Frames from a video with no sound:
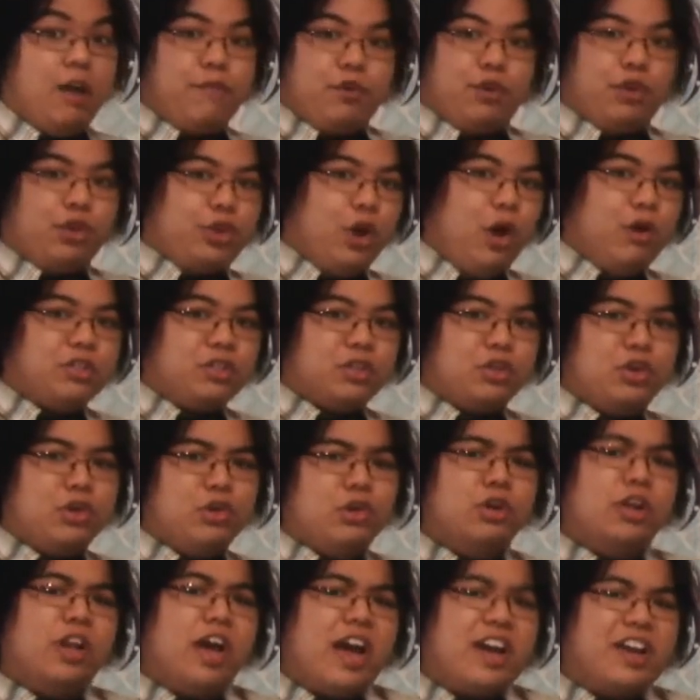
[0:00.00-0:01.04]
For those of
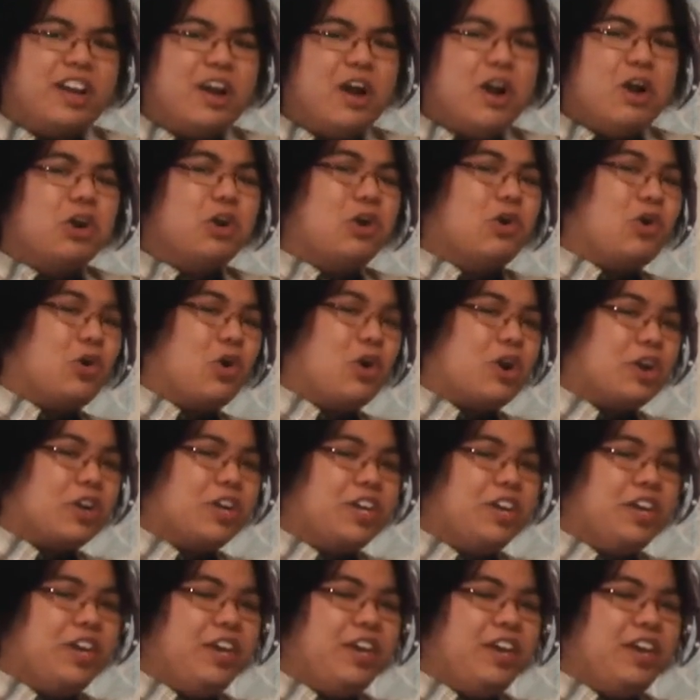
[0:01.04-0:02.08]
you who like
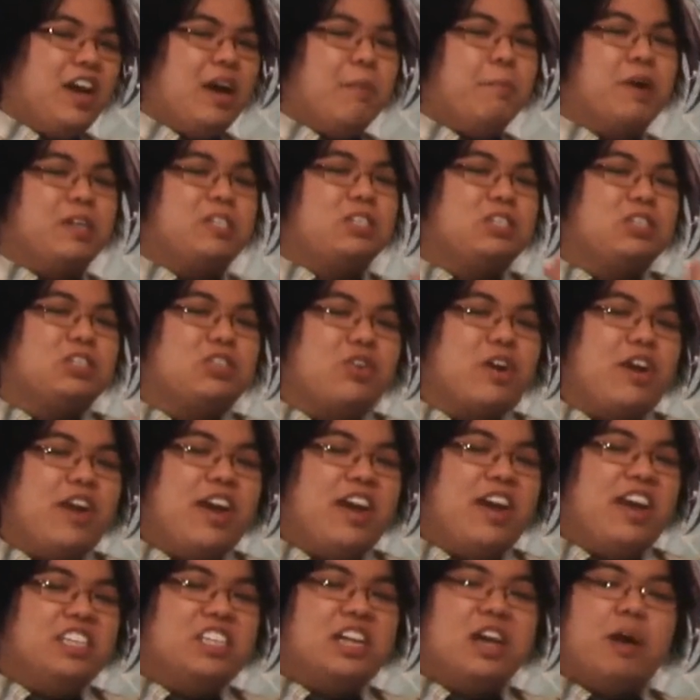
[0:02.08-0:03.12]
quirky but
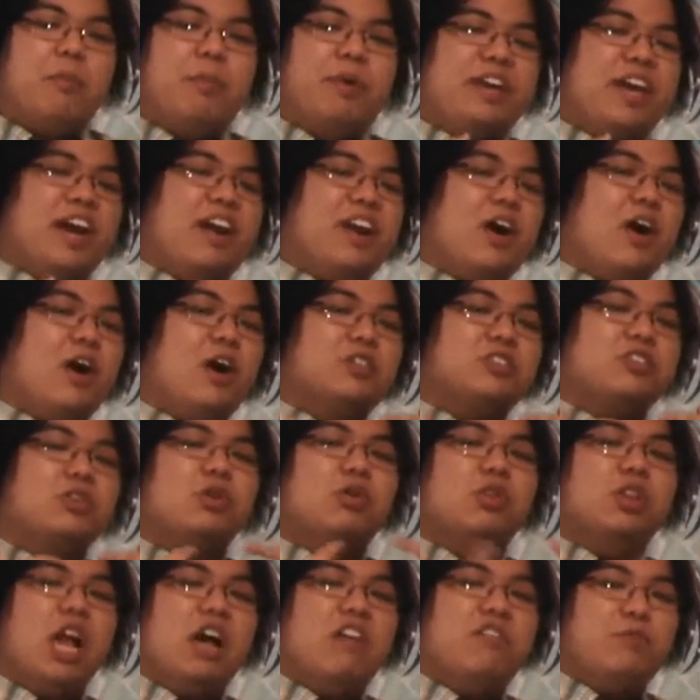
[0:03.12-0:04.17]
strange but yet also
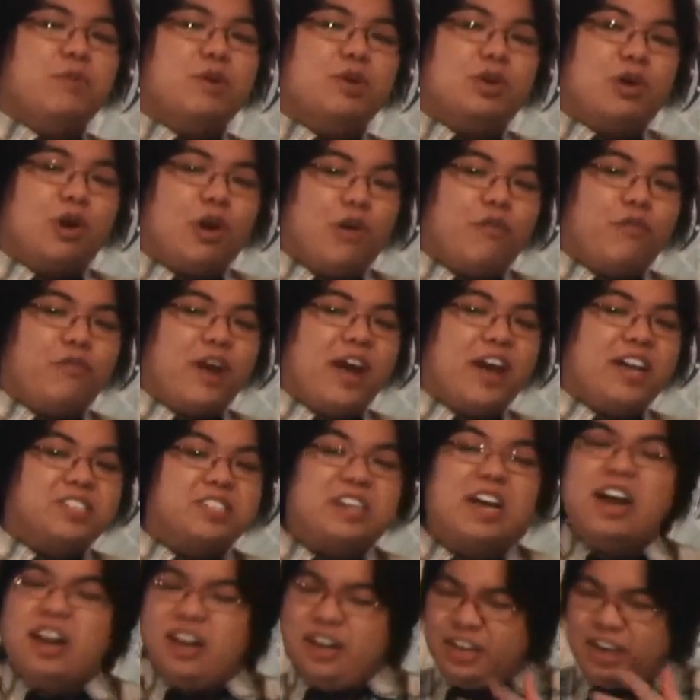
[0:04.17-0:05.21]
lovable
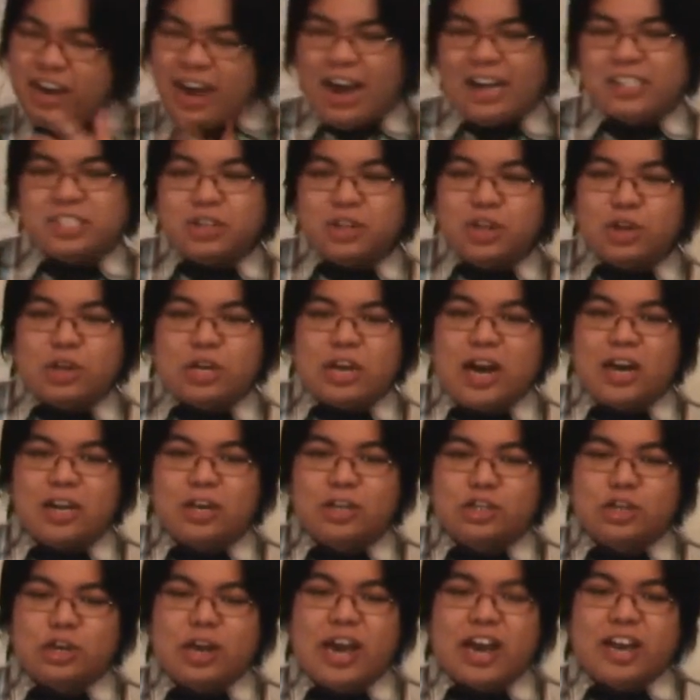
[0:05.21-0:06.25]
girlfriends, Nazo no
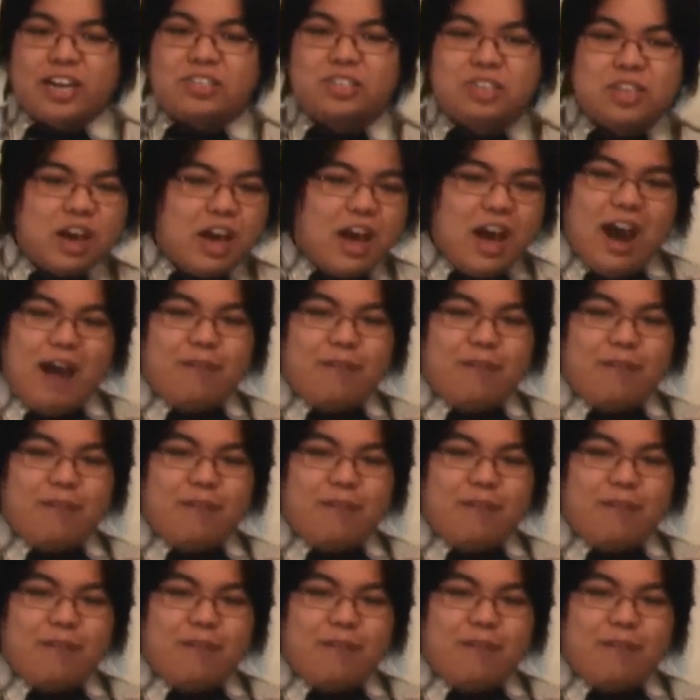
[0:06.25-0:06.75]
Kanojo X.